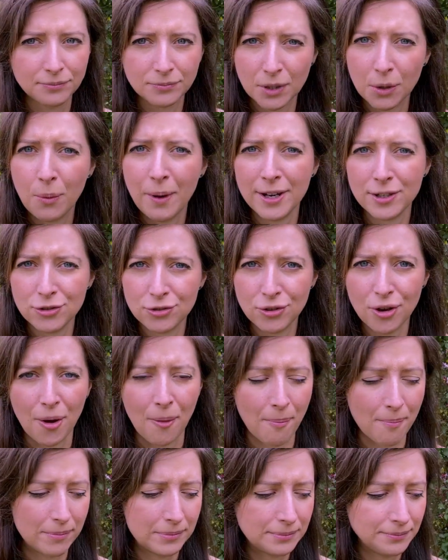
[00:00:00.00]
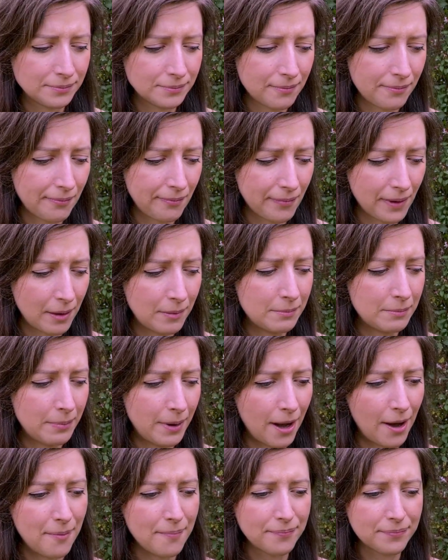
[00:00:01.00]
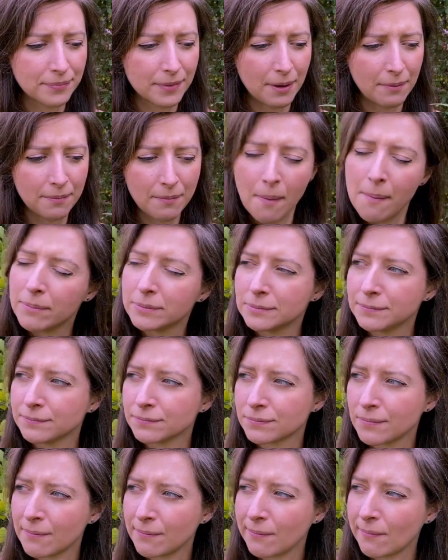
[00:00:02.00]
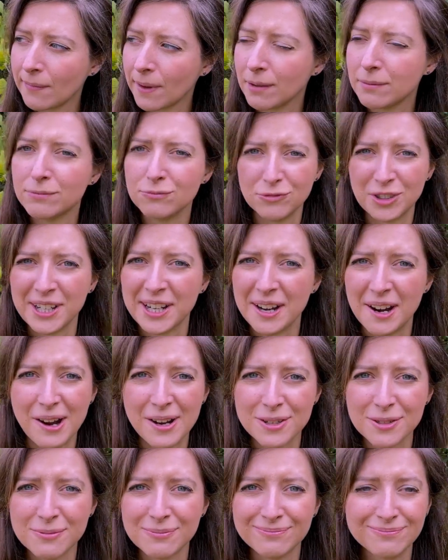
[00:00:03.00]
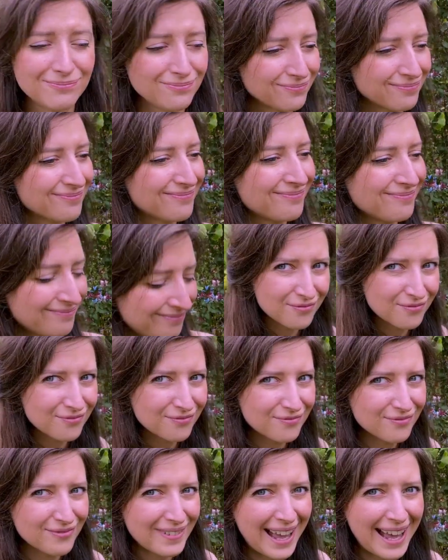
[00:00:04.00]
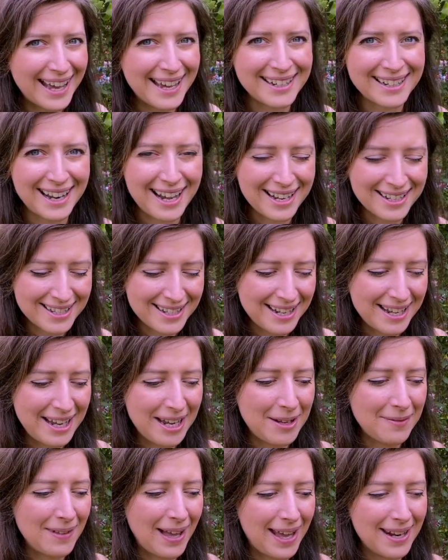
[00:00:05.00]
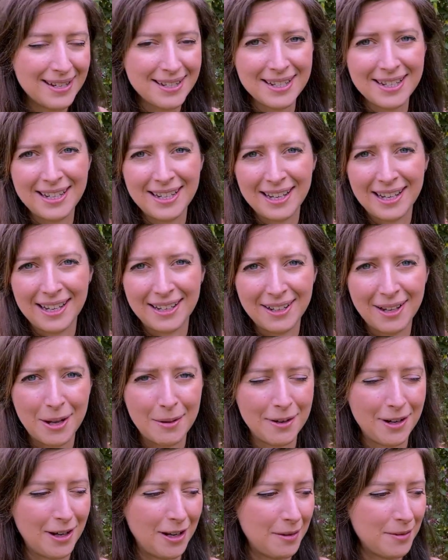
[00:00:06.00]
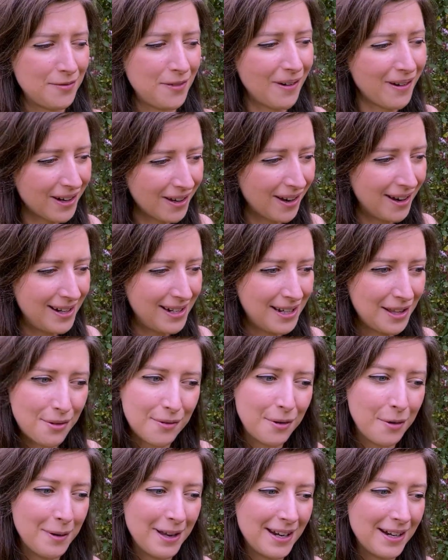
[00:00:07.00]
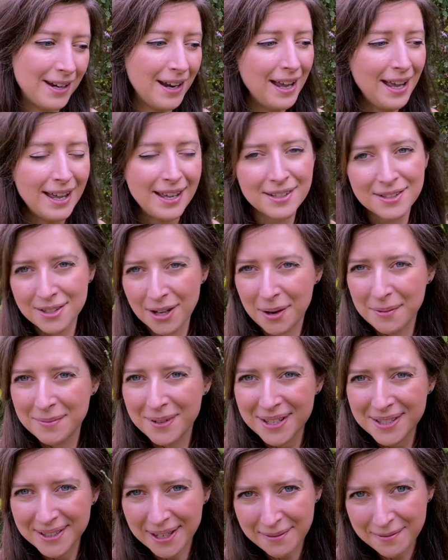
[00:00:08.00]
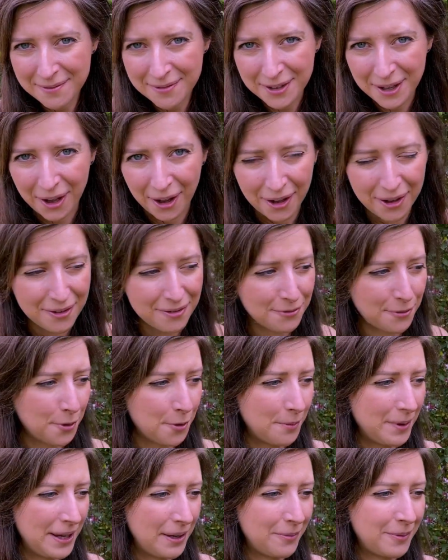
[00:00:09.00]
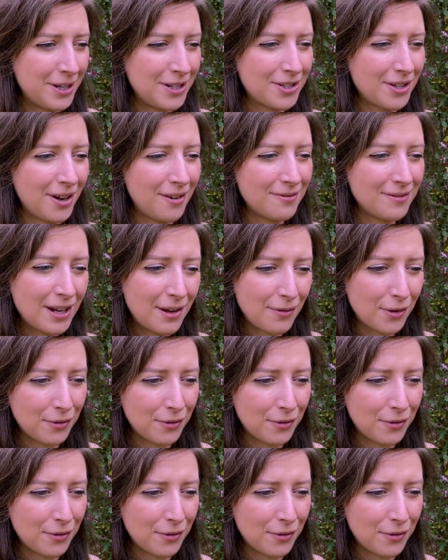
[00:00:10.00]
Quite strong, but really nice. And lastly, Andy at Urban Herbs very kindly threw in some Samphia for me, which I've never